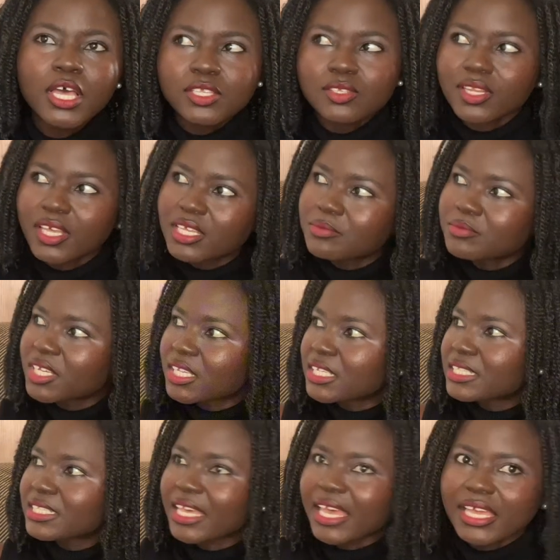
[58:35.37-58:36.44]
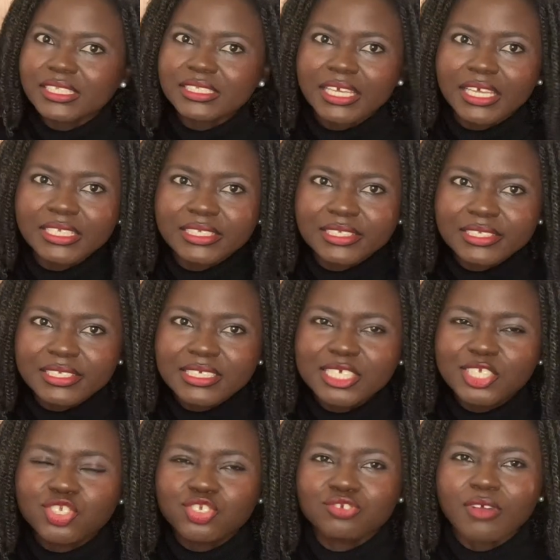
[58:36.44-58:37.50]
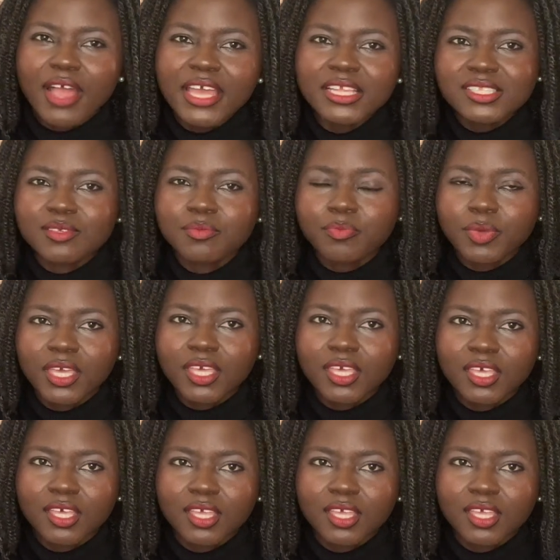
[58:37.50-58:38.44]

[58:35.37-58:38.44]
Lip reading: So then he immediately turned and he tried to pick